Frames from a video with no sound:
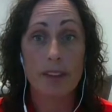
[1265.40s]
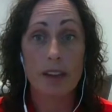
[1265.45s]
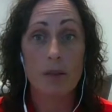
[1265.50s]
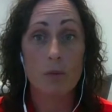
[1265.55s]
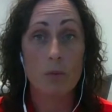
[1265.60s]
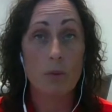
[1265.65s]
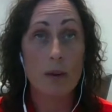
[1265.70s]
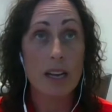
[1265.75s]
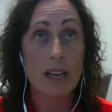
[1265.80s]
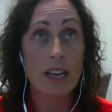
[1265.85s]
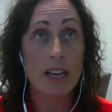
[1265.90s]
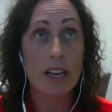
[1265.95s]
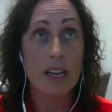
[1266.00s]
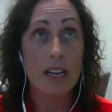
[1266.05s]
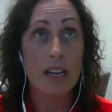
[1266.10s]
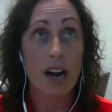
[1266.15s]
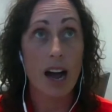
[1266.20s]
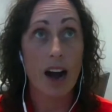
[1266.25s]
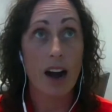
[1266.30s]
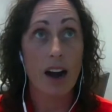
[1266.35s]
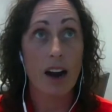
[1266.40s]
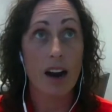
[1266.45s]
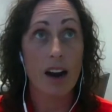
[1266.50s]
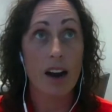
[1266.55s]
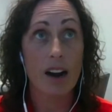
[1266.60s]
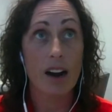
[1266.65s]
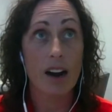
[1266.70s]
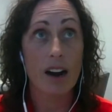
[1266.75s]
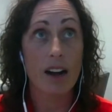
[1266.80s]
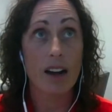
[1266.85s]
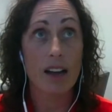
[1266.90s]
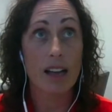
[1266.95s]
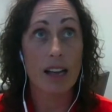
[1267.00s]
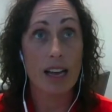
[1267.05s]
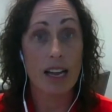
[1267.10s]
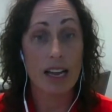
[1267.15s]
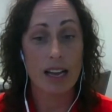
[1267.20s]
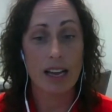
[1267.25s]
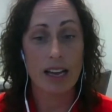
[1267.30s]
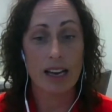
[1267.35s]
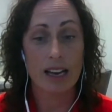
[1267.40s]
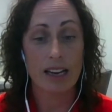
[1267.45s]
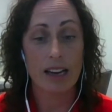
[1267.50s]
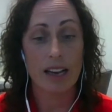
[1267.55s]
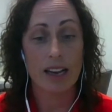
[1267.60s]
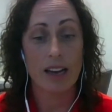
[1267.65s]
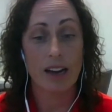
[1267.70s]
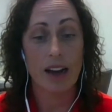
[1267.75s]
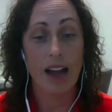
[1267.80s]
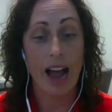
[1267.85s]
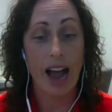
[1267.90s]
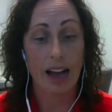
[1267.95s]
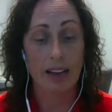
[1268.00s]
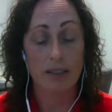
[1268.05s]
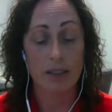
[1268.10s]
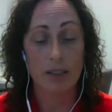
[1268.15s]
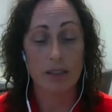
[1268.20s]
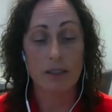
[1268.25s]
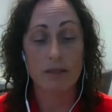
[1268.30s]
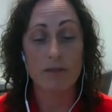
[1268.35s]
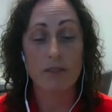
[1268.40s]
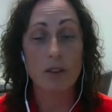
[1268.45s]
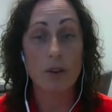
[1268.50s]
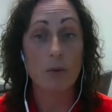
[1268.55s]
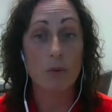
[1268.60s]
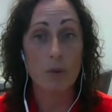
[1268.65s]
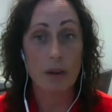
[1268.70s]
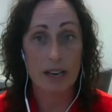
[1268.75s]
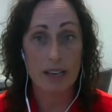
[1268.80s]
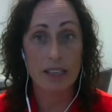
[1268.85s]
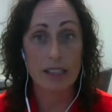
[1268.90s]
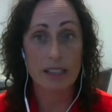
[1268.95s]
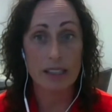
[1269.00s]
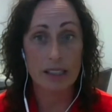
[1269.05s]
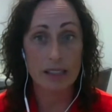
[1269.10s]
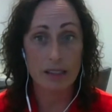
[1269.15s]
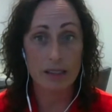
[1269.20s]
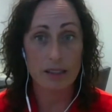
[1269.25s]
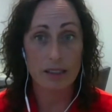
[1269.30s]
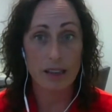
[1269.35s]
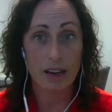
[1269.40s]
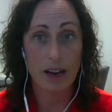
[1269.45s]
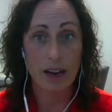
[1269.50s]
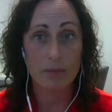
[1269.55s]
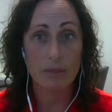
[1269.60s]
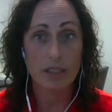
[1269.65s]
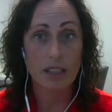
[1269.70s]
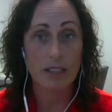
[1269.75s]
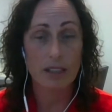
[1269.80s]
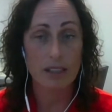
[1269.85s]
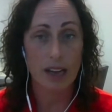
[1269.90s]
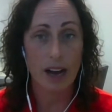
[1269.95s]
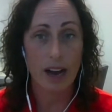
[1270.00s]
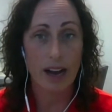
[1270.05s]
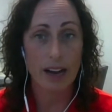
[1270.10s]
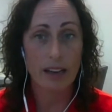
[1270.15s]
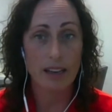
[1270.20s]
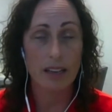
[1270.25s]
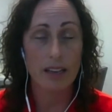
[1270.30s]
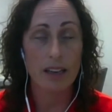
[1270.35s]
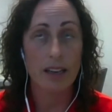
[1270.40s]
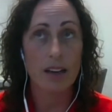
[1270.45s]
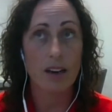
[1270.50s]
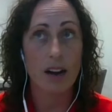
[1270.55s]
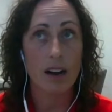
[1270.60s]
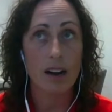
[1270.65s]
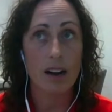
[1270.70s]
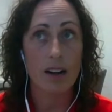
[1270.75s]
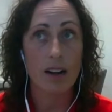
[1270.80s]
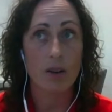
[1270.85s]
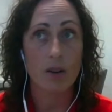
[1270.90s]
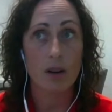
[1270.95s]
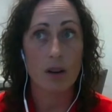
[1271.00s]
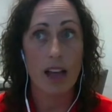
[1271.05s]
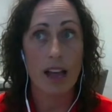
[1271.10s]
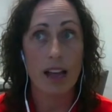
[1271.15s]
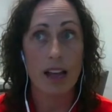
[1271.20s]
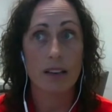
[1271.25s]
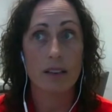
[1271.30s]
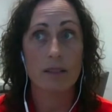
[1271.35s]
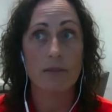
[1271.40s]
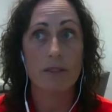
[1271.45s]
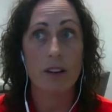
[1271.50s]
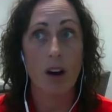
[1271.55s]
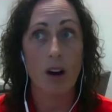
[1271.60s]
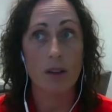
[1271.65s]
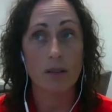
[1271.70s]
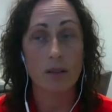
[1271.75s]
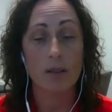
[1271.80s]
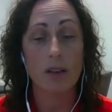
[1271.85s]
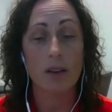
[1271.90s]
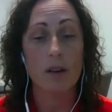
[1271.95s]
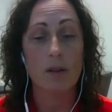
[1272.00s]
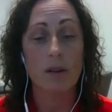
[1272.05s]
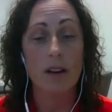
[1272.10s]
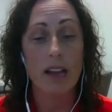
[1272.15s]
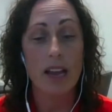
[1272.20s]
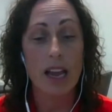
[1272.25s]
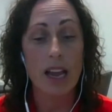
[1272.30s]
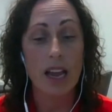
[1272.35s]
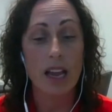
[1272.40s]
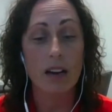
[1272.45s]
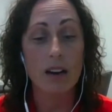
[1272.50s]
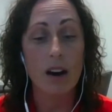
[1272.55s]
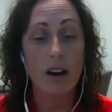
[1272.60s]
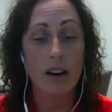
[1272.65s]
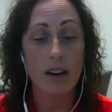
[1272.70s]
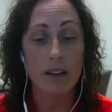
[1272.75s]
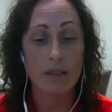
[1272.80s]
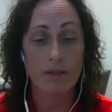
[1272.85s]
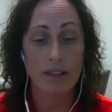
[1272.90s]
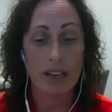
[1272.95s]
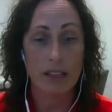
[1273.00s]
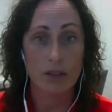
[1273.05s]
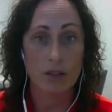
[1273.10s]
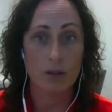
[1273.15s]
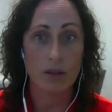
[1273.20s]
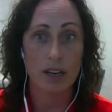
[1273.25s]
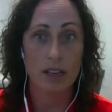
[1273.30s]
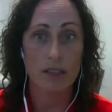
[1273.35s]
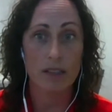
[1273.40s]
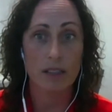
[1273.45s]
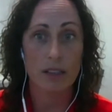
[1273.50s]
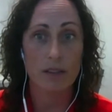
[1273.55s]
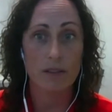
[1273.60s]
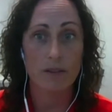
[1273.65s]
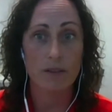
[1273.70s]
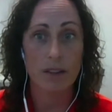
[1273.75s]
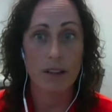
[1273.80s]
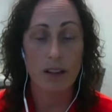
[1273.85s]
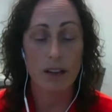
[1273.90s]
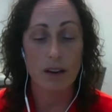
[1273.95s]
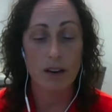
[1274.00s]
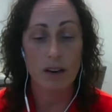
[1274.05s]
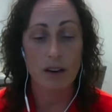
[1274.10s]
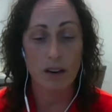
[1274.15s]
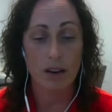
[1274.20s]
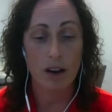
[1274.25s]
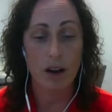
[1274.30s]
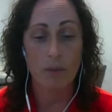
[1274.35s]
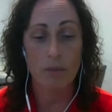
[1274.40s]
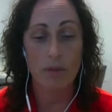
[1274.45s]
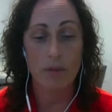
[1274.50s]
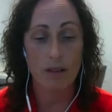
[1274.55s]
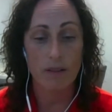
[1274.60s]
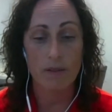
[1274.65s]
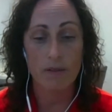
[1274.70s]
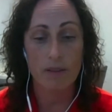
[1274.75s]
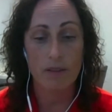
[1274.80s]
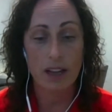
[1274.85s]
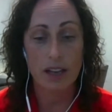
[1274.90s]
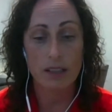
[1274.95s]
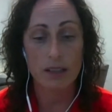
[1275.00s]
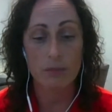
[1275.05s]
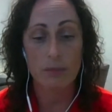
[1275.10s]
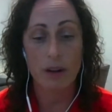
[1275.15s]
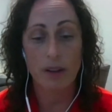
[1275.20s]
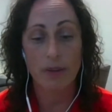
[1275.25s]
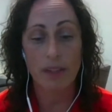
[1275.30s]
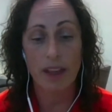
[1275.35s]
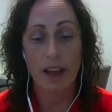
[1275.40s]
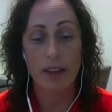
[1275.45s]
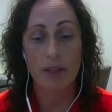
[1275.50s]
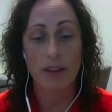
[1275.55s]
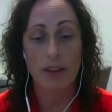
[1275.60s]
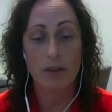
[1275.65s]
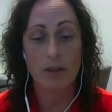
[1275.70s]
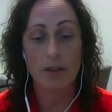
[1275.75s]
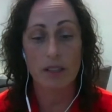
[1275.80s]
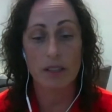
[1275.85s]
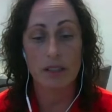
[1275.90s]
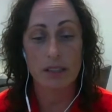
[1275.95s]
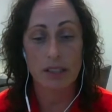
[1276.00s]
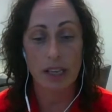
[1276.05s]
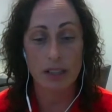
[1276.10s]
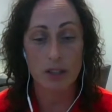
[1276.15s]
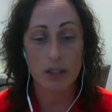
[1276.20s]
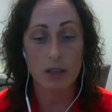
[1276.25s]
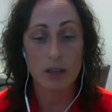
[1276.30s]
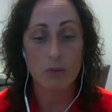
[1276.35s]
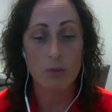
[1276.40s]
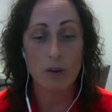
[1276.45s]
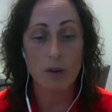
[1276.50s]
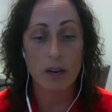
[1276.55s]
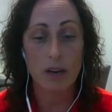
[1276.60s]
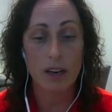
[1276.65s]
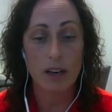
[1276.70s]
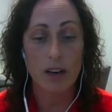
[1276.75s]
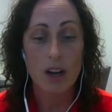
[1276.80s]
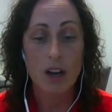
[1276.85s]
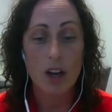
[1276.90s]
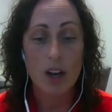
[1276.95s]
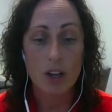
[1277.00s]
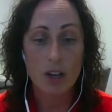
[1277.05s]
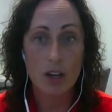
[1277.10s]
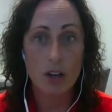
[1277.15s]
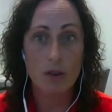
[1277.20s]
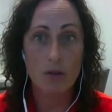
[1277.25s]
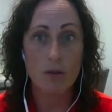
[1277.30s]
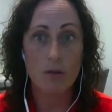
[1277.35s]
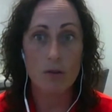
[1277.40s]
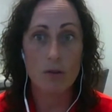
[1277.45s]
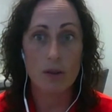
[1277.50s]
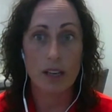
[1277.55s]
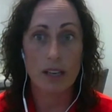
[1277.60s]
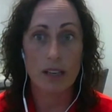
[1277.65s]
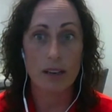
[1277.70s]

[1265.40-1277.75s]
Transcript: We it asks for witnesses to sign. And also in our advance directive, there are a couple of things about that. There's a section where you